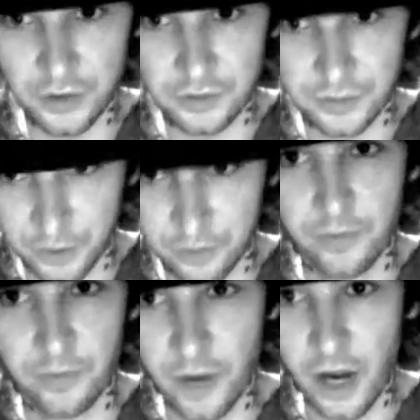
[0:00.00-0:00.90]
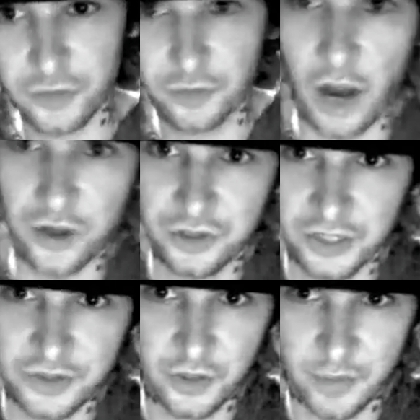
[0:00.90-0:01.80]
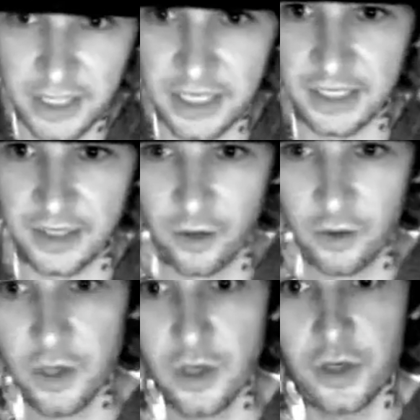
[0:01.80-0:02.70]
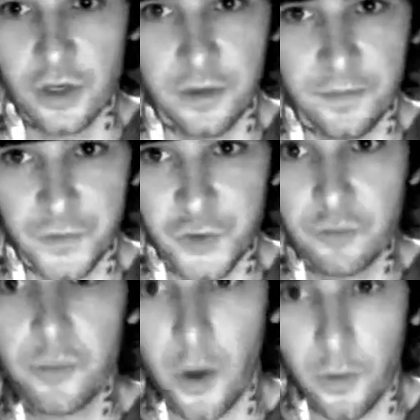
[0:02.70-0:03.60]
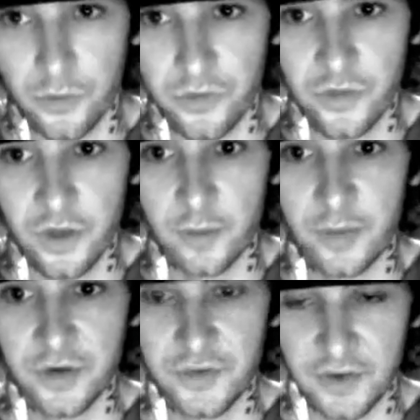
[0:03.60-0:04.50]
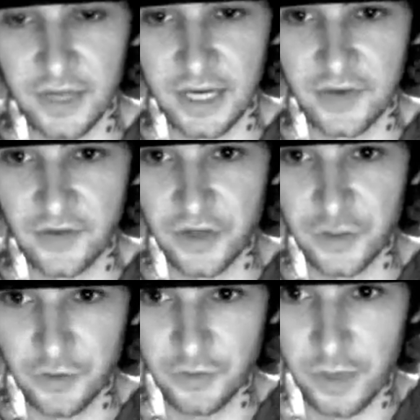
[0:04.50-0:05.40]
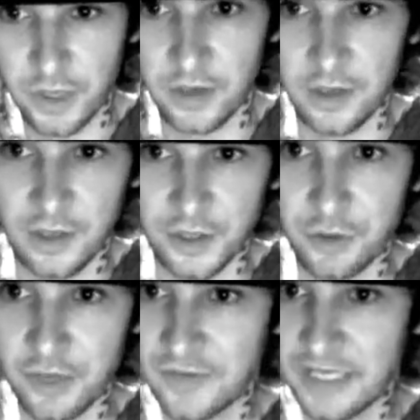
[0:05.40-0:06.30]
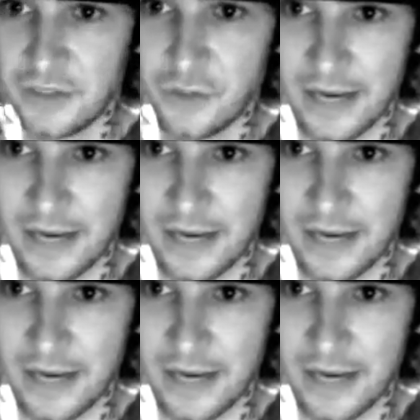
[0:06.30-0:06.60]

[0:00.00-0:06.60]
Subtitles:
to, gosh, how should I start picking? Do both. But like I said, you always want to. You don't even need to do